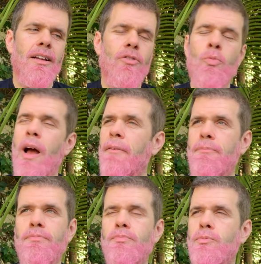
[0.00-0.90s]
whom I've,
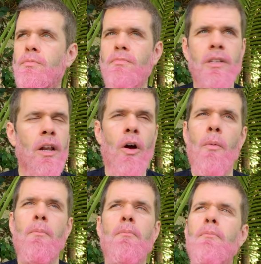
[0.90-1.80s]
you
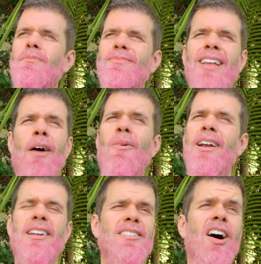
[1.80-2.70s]
know, not
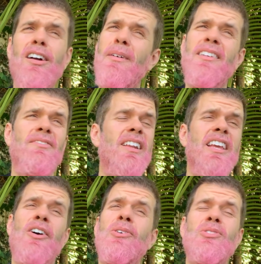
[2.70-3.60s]
wanted to talk about in
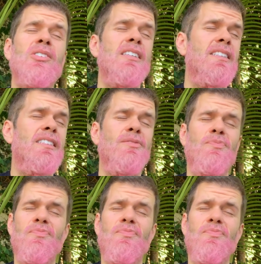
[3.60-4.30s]
videos because.